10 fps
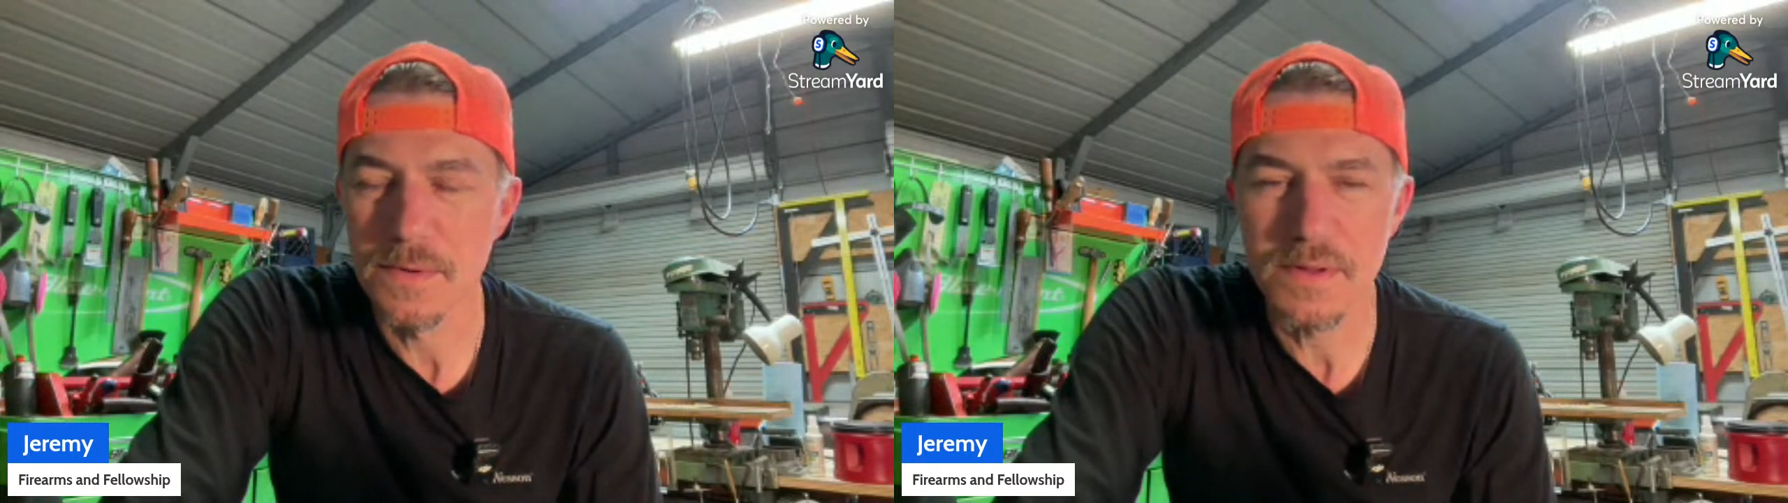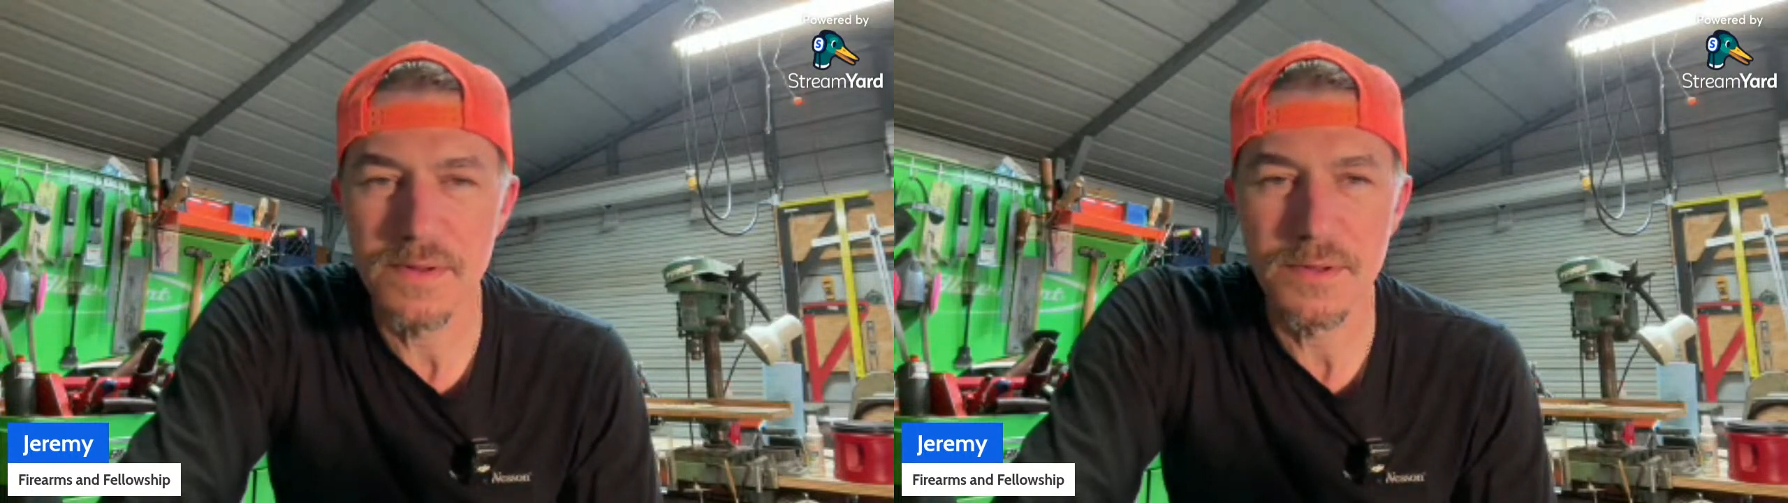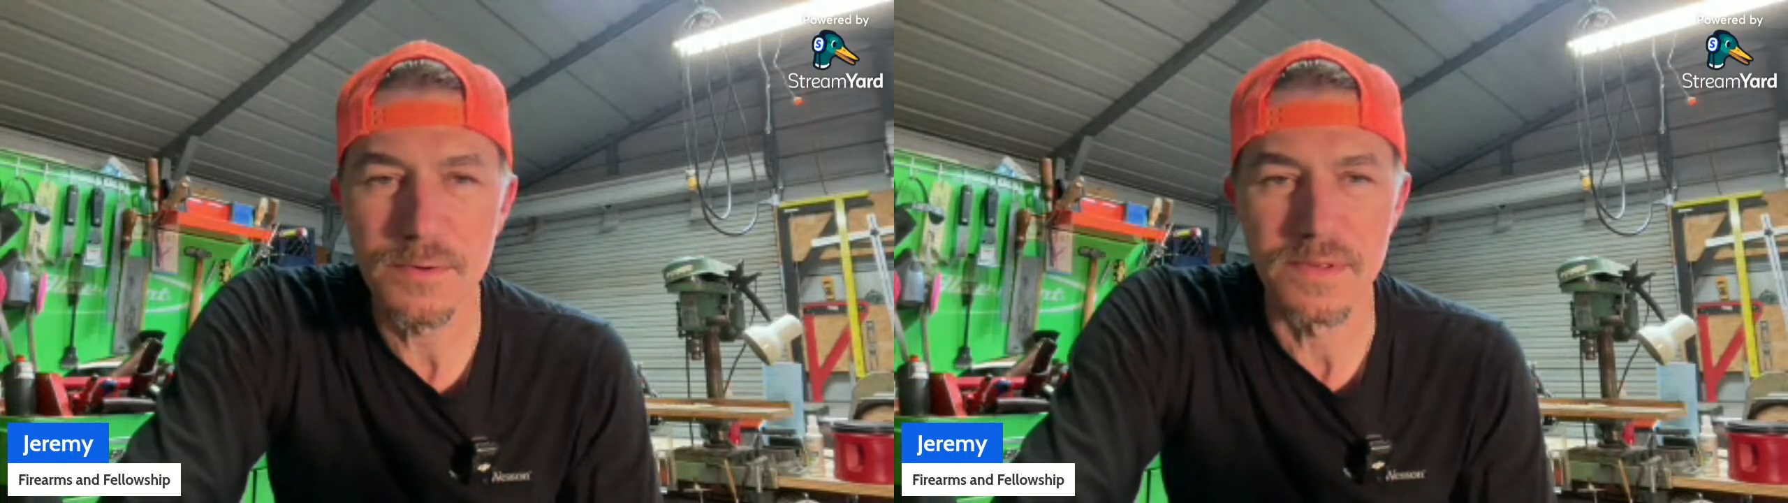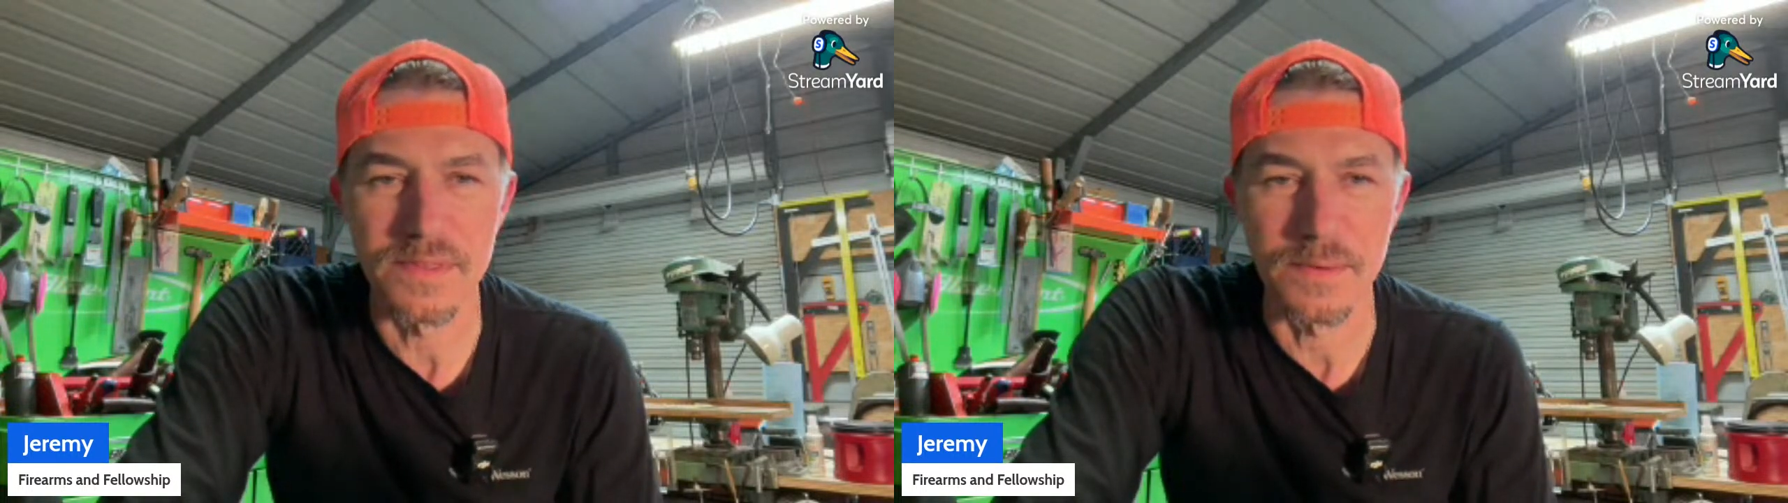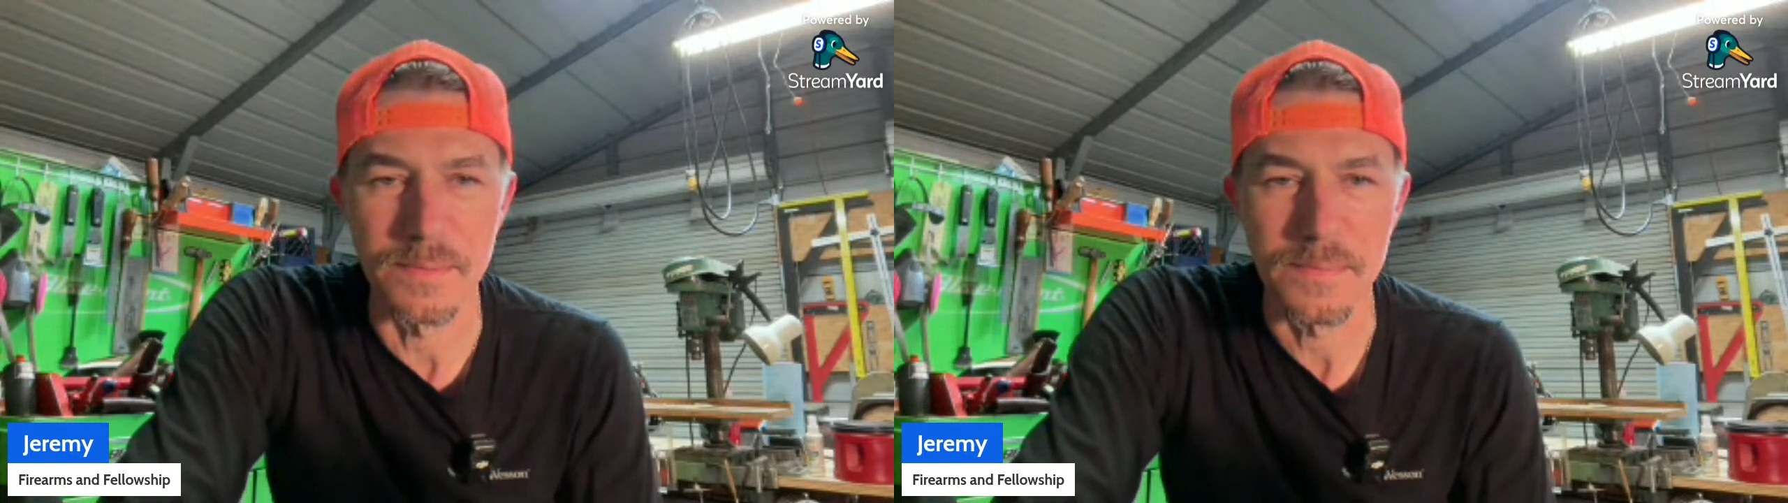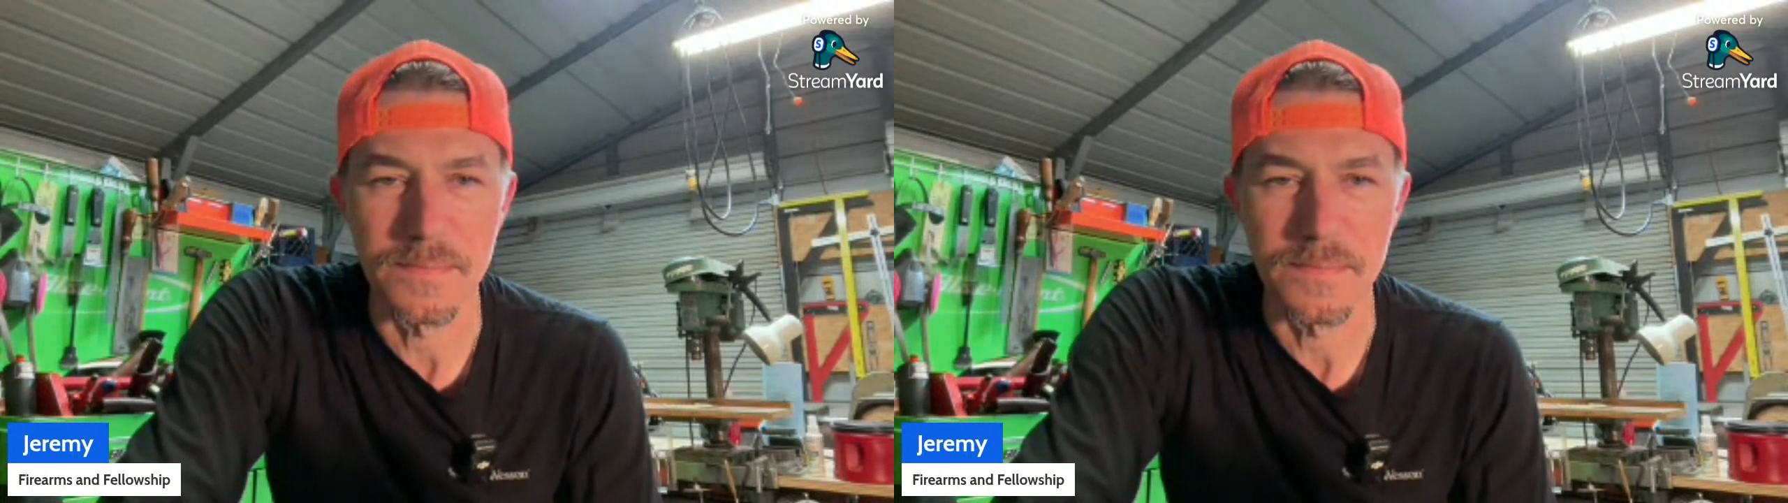do you do with them?